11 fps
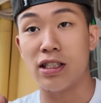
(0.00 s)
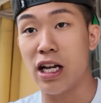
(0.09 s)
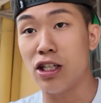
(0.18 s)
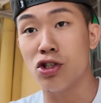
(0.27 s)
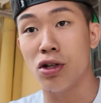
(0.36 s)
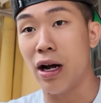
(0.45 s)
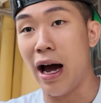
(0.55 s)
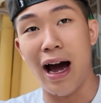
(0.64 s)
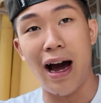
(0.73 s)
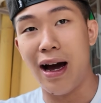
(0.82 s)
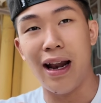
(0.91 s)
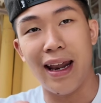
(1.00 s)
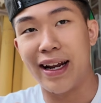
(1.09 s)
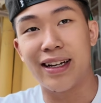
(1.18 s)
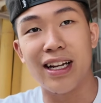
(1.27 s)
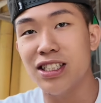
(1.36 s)
That joint,
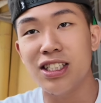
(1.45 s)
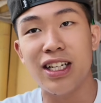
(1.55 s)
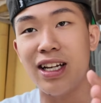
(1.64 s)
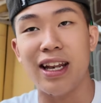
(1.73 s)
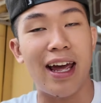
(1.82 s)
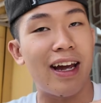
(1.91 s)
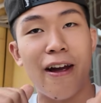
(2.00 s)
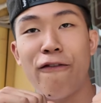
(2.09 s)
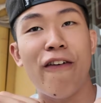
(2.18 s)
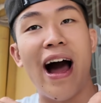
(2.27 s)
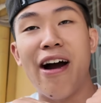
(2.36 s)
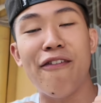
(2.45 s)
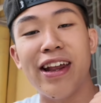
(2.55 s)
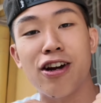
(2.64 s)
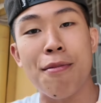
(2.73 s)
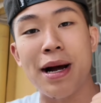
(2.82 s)
like this shit, like if I'd
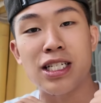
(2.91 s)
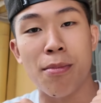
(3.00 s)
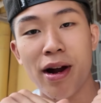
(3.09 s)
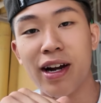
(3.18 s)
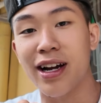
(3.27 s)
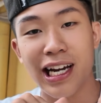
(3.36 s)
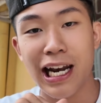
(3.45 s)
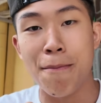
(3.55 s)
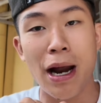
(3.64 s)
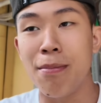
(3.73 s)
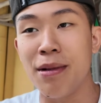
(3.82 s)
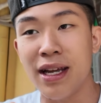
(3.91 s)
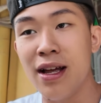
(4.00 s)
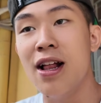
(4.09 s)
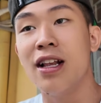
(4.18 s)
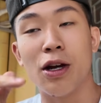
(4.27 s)
rather go back to America and get a banh mi
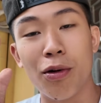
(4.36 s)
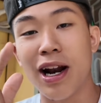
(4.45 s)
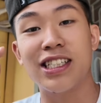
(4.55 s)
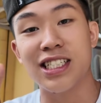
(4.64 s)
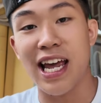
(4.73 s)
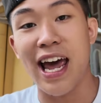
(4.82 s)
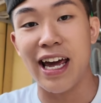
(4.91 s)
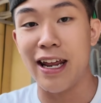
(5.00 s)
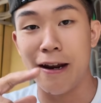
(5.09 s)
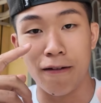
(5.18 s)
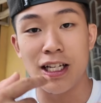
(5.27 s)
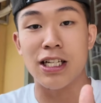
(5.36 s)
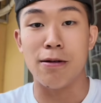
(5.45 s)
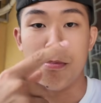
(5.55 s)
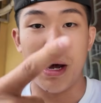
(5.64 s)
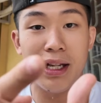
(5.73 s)
than what I just had. And
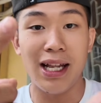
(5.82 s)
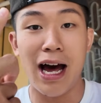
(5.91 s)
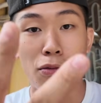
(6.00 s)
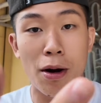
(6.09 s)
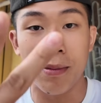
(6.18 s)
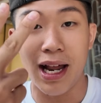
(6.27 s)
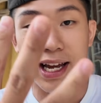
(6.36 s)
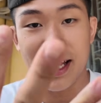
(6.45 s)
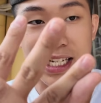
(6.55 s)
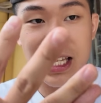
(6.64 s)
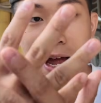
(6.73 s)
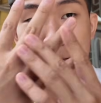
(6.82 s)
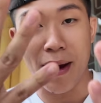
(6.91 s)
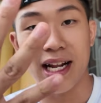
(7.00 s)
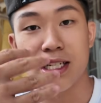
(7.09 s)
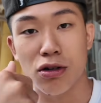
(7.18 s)
listen, men lie, women lie, kids lie,
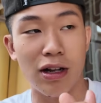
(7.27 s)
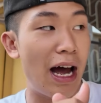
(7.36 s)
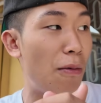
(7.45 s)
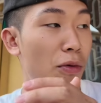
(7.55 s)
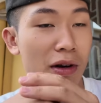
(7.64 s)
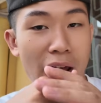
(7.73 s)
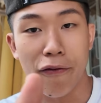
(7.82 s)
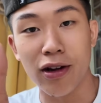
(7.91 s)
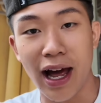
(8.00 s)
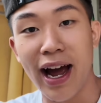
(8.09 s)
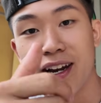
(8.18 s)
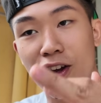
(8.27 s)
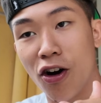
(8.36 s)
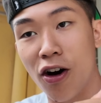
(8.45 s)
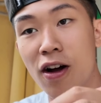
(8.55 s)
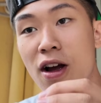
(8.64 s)
Matteatss don't lie. I will never lie to y'all.